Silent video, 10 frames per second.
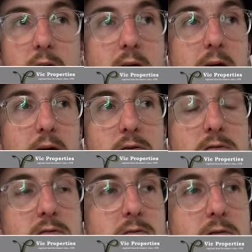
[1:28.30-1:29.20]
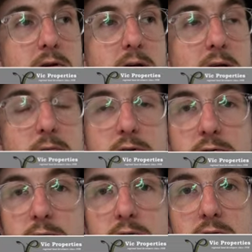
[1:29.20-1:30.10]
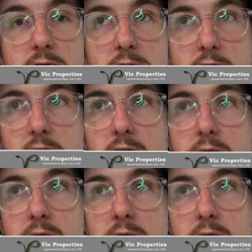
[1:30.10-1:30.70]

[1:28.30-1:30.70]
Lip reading: a house which was, you know,